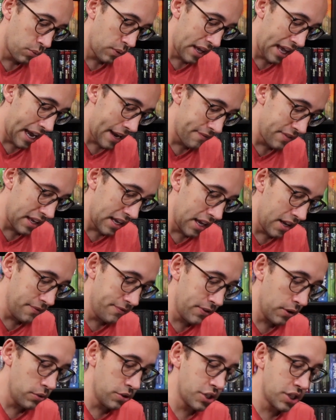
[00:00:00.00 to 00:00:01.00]
we have the
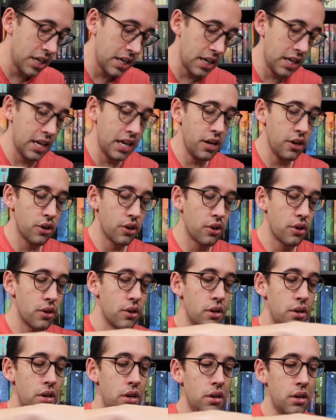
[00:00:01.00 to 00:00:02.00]
info sheet
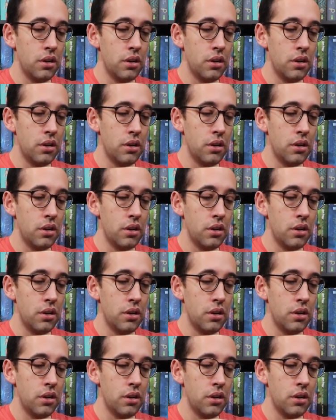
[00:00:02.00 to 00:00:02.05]
here,